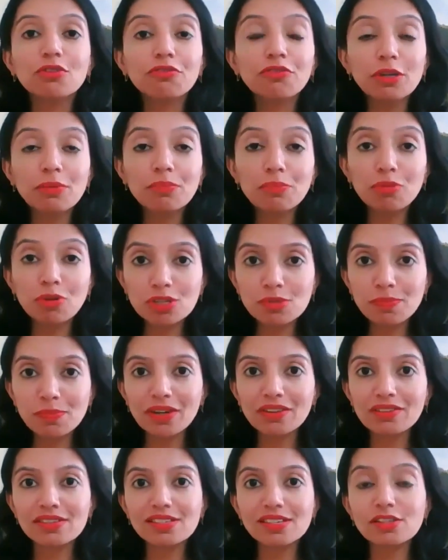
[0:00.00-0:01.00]
feel
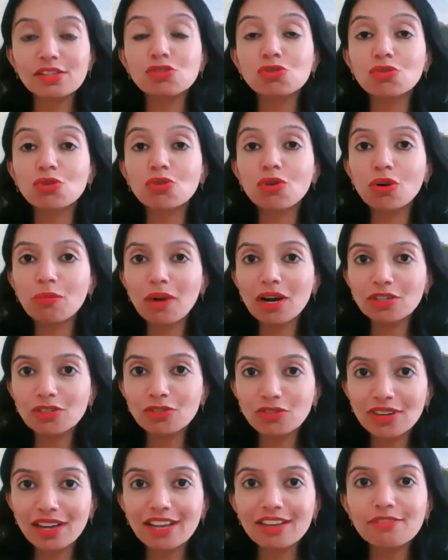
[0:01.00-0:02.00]
prosperous as you go about
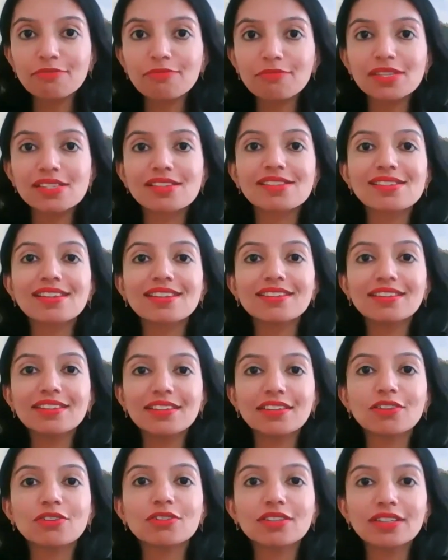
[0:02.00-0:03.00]
your life, business, and
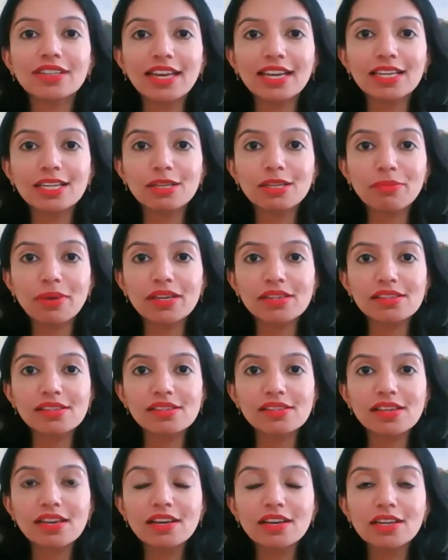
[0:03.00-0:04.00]
career on a daily
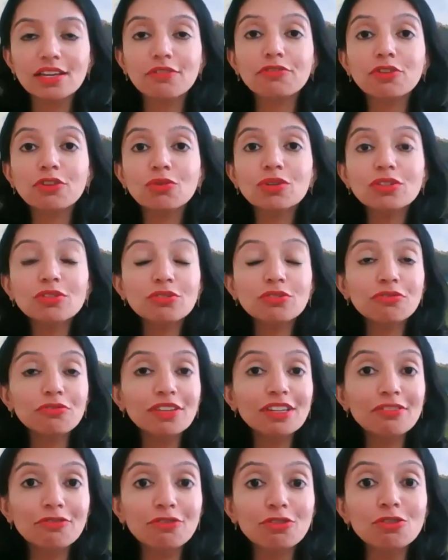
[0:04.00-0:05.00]
basis. If you want to
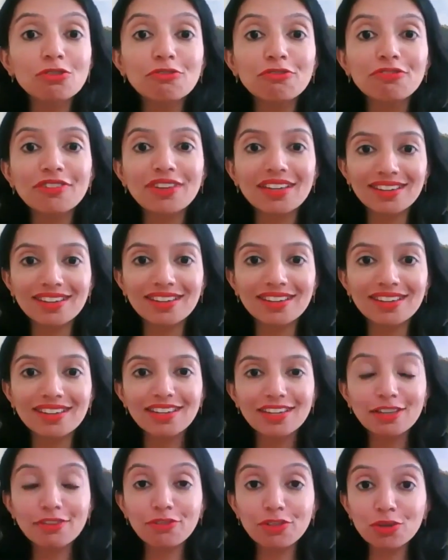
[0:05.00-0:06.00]
feel fulfilled,
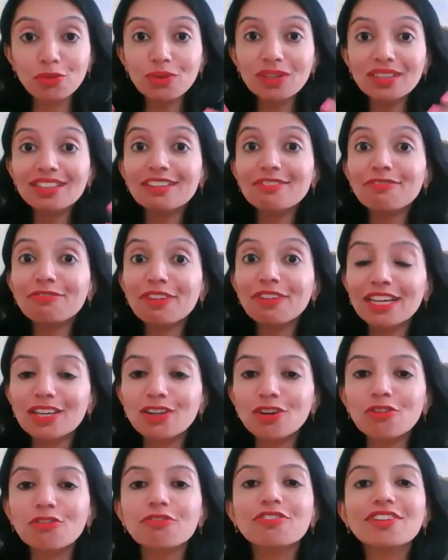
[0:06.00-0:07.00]
if you want the
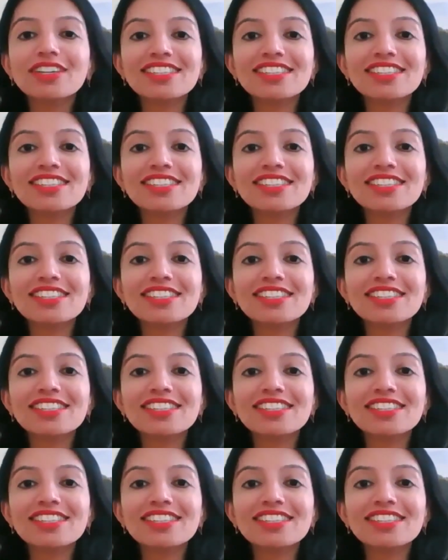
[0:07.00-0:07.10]
feeling of